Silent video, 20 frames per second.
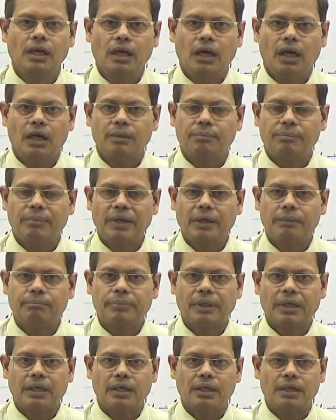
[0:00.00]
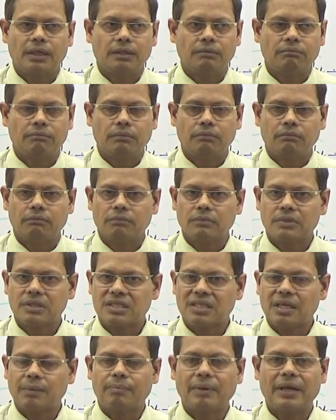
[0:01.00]
And pay,
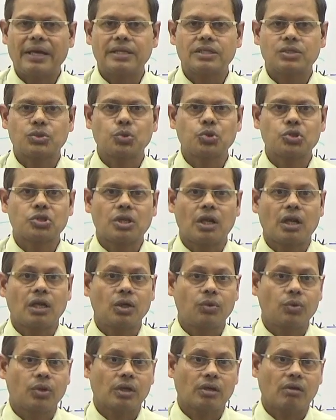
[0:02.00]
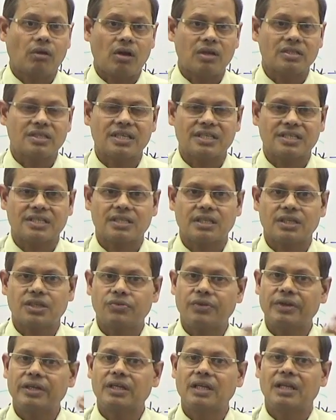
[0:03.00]
suppliers whose turnover crosses
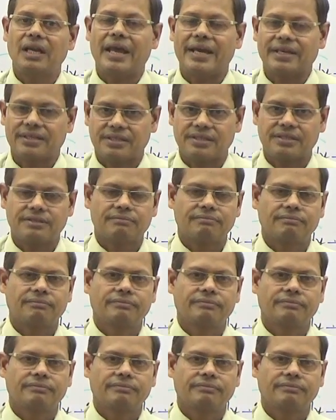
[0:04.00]
20 lakhs.